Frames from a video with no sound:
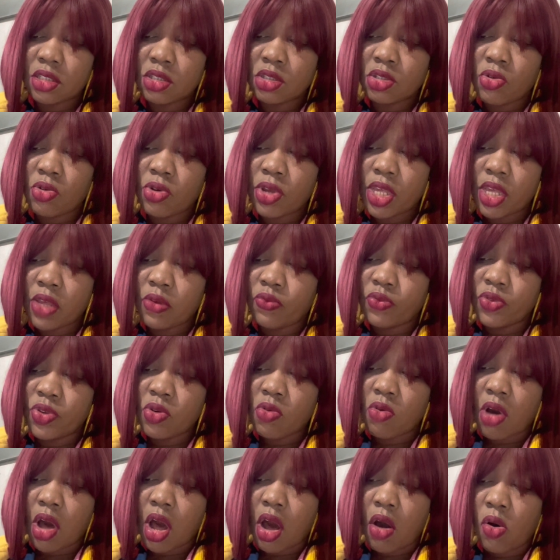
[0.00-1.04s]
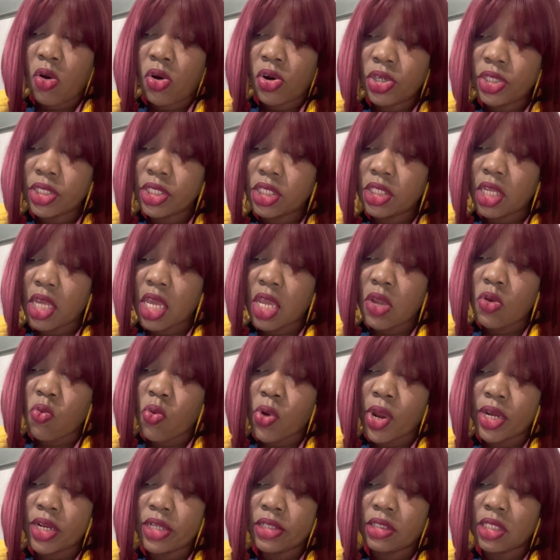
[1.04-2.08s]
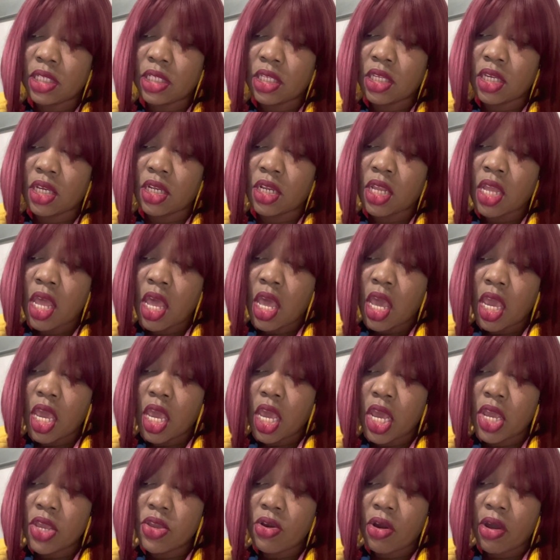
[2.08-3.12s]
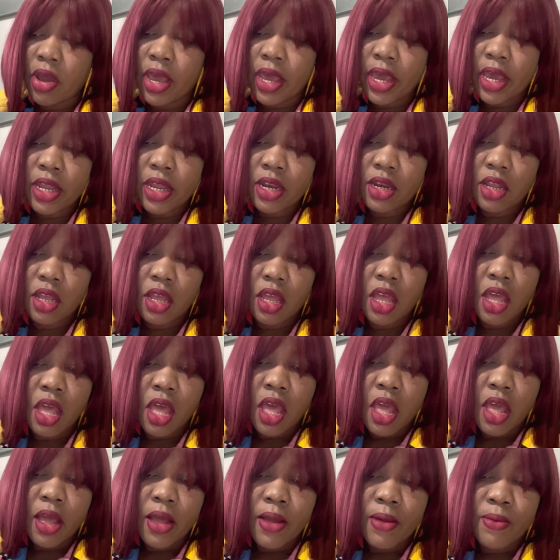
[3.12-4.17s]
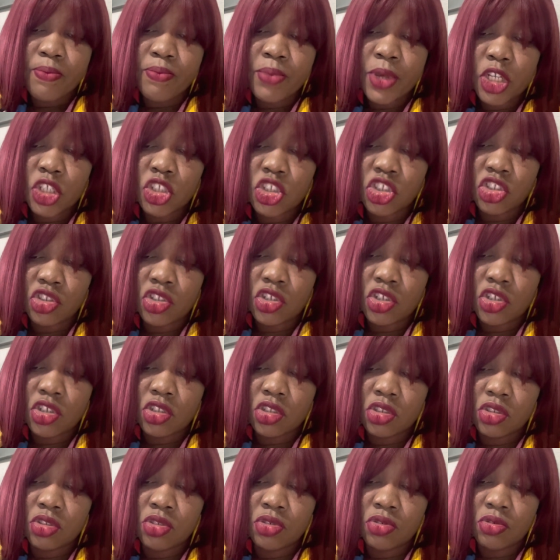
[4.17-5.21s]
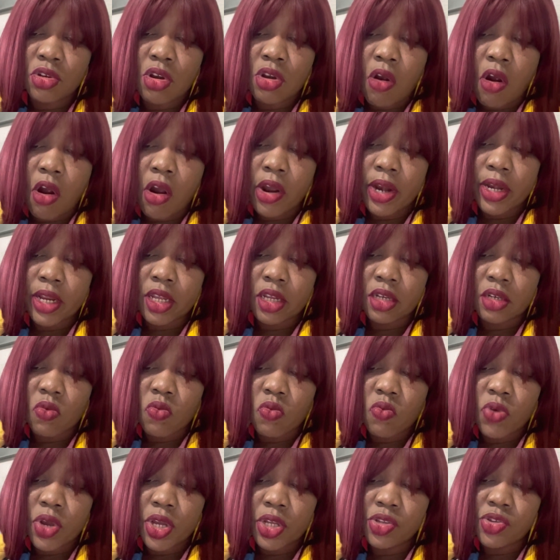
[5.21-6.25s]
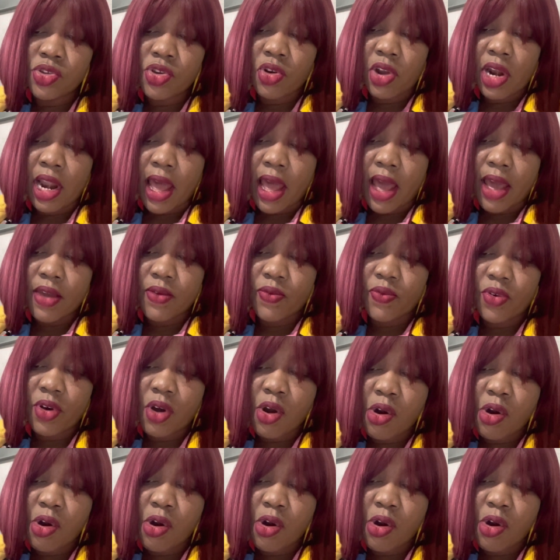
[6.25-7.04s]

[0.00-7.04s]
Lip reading: So if you are holding a winning ticket in your hand, be sure to guard it with your life.